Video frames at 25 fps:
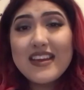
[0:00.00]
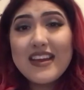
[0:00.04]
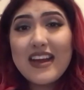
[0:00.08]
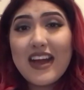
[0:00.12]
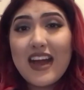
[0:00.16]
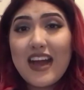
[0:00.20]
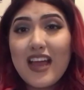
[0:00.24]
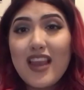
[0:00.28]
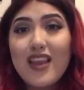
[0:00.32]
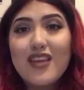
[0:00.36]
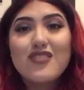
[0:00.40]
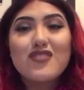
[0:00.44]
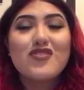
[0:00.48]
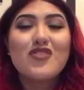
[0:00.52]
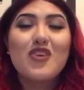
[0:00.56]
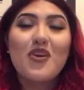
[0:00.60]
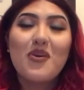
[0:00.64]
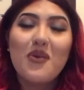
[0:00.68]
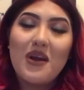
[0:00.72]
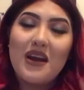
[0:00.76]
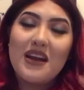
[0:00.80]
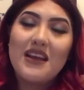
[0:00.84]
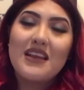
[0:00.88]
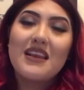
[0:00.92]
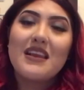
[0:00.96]
I look so
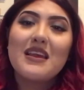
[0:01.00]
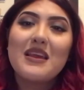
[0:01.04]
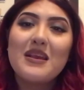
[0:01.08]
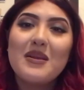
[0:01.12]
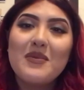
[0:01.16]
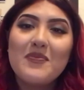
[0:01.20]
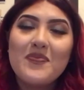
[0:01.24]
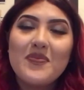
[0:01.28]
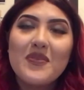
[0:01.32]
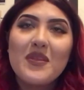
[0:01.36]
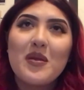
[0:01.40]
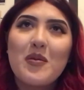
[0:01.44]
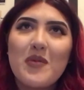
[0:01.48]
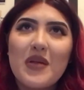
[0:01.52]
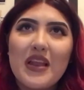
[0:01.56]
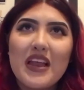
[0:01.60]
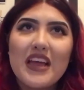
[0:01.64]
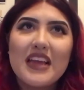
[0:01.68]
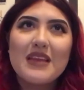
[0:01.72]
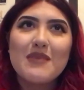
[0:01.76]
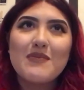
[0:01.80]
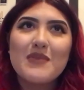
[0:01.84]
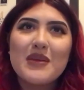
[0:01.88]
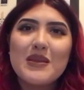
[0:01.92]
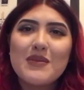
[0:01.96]
ugly, but,
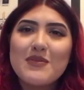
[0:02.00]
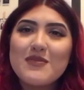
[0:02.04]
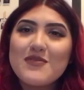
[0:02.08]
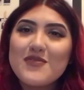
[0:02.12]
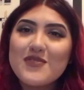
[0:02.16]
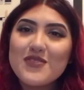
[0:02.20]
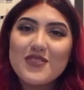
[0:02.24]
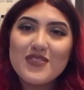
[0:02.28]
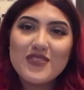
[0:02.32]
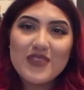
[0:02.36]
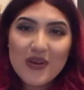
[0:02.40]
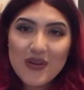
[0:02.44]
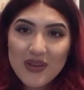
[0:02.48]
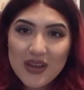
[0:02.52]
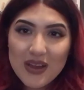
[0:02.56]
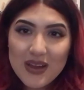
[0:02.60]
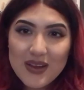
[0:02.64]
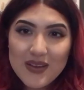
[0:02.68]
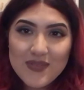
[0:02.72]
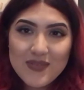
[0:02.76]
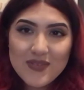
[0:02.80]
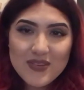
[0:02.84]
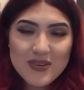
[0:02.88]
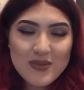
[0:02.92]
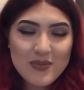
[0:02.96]
like, he made me feel so
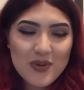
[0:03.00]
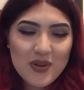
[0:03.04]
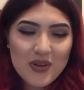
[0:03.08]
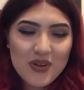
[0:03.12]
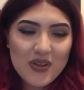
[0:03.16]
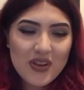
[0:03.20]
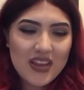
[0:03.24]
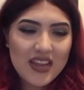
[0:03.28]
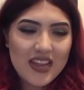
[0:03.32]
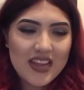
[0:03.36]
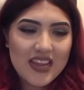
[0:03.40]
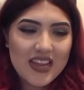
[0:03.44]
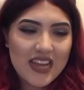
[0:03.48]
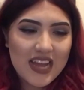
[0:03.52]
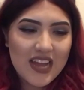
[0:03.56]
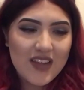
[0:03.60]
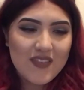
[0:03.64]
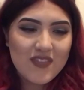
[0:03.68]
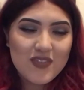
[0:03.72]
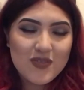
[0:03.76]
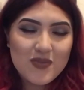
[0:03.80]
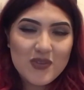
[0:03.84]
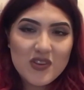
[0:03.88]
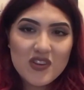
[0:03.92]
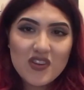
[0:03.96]
comfortable, like,
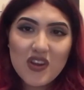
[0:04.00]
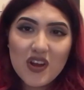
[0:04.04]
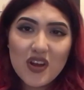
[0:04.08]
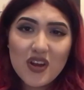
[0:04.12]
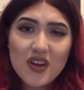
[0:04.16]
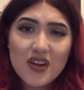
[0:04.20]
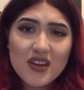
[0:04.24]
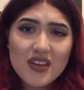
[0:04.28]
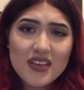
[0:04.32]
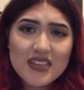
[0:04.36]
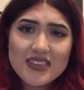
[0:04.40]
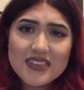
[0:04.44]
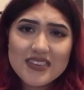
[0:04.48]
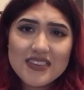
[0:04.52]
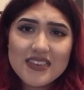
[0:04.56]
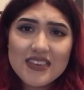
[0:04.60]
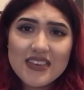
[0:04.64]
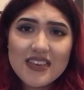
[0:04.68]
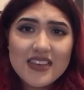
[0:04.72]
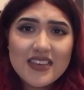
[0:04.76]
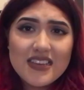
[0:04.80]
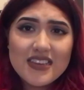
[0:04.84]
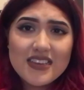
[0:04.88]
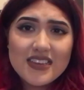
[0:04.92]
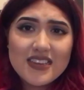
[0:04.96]
after we talk, and
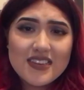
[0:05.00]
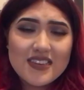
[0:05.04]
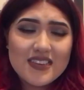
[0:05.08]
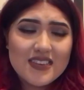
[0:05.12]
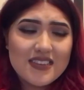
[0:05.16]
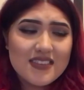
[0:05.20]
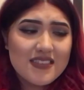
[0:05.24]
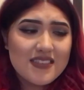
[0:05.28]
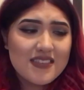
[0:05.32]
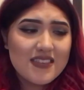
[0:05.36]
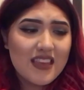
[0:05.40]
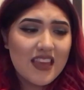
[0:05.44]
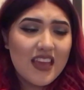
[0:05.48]
just,